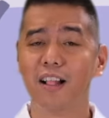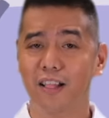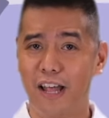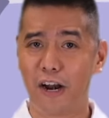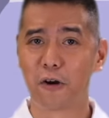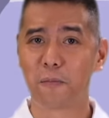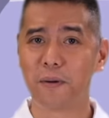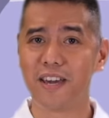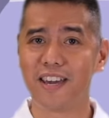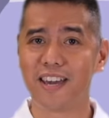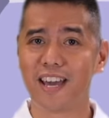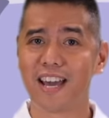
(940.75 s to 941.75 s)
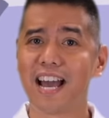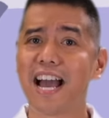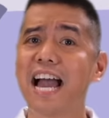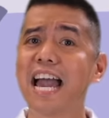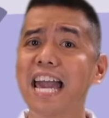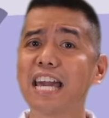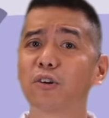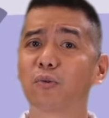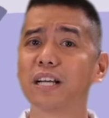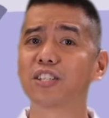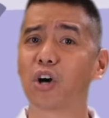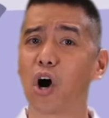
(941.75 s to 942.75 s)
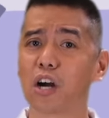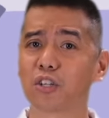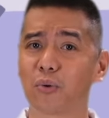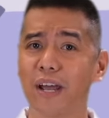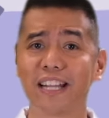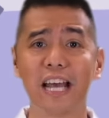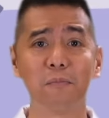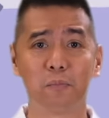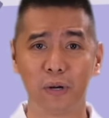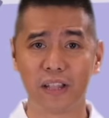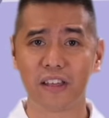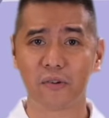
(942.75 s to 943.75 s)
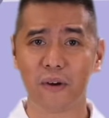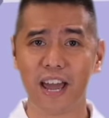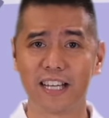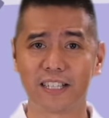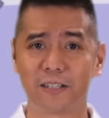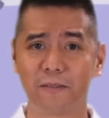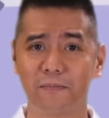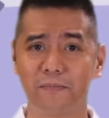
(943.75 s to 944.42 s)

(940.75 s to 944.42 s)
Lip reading: Letter B. Increase heart rate and breathing rate.